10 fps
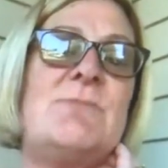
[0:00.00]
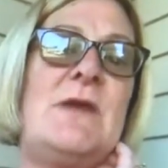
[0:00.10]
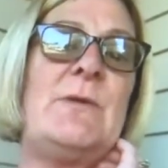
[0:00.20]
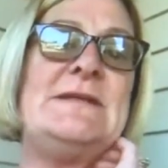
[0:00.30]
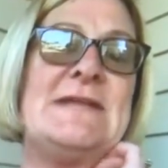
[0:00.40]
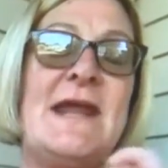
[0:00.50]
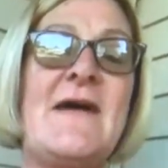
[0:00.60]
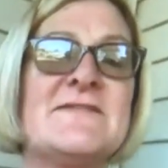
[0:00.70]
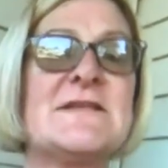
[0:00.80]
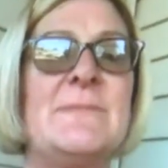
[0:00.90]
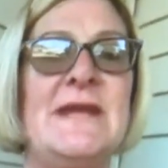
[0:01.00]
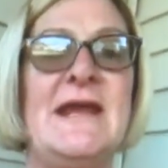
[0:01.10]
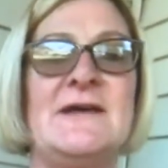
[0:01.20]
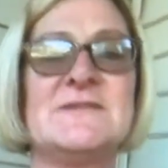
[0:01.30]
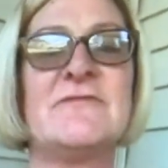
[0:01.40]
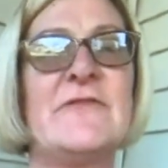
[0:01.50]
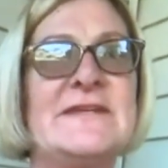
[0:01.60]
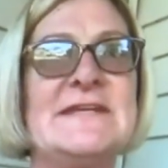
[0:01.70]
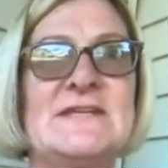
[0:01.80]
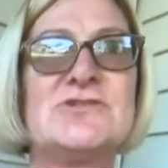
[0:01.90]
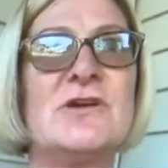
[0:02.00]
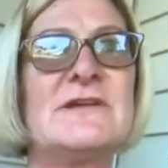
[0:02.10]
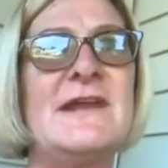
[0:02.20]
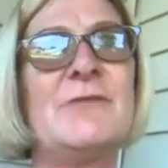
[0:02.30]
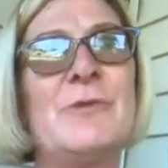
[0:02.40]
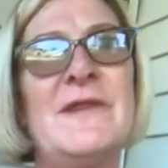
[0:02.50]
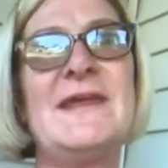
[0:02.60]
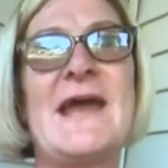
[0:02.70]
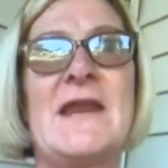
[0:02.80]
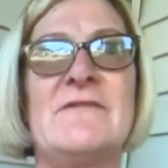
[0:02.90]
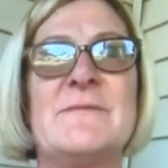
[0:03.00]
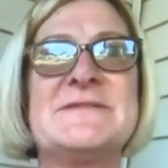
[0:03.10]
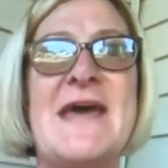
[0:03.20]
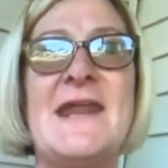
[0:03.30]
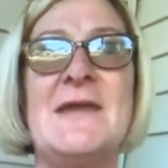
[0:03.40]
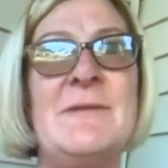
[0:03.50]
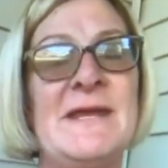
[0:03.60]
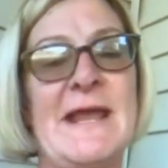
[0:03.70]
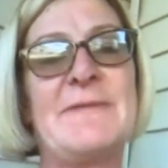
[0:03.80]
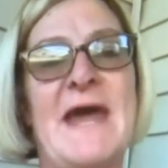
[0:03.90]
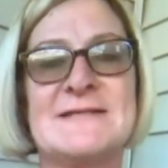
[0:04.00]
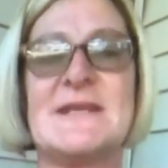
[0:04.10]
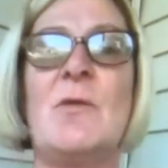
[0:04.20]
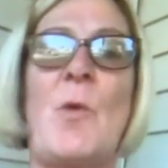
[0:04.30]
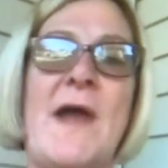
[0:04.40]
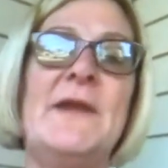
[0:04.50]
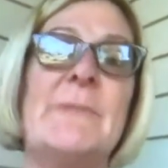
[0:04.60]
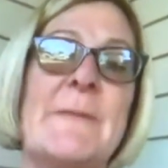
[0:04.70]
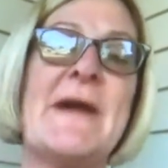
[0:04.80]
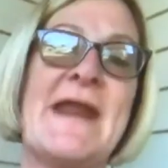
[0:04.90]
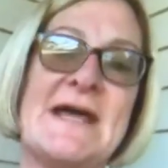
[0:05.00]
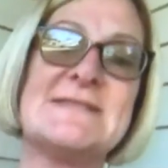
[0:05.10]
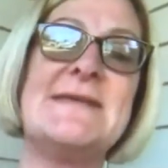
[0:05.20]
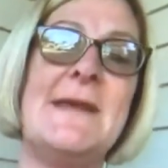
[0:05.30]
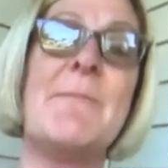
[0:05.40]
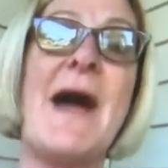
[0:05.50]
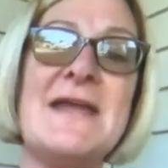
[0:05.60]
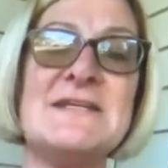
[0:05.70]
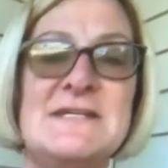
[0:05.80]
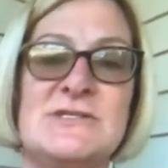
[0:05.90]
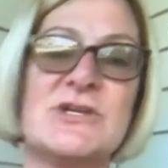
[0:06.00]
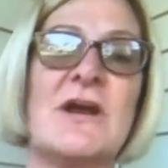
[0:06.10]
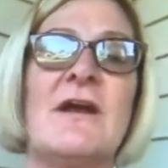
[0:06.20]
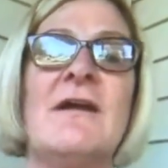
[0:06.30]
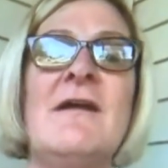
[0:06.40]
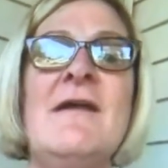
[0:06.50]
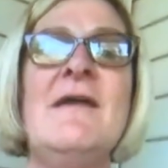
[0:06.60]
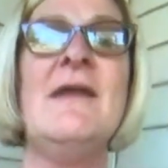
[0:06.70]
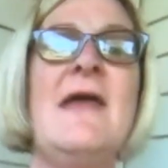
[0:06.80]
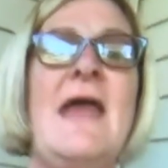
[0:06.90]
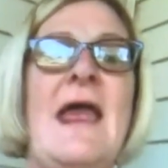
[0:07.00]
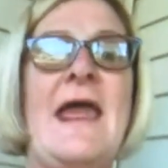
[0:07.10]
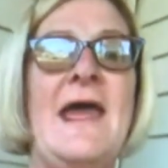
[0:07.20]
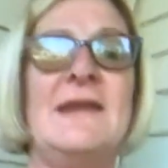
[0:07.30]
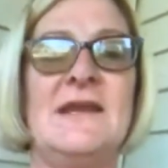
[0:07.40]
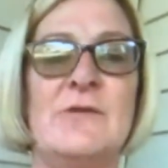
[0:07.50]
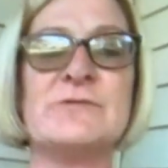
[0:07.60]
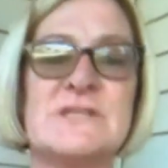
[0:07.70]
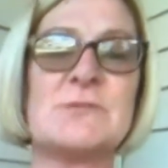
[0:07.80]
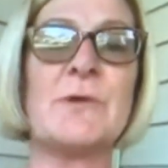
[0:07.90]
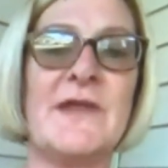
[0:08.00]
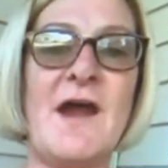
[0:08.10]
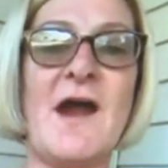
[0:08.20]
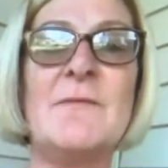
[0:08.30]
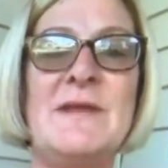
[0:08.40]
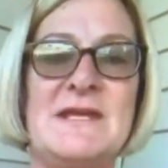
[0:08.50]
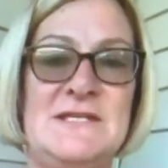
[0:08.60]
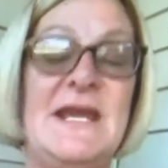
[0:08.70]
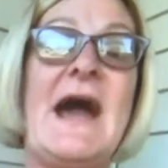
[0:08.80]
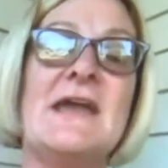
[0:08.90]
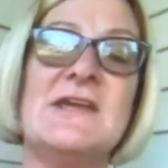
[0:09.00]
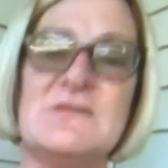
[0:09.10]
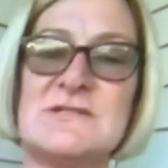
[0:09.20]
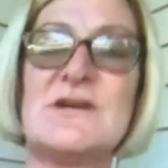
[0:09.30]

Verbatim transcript: week, we did have somebody else from the district, and it really kind of upset him. He kept asking, why am I not seeing my teacher? and you know it was just really hard because he got used to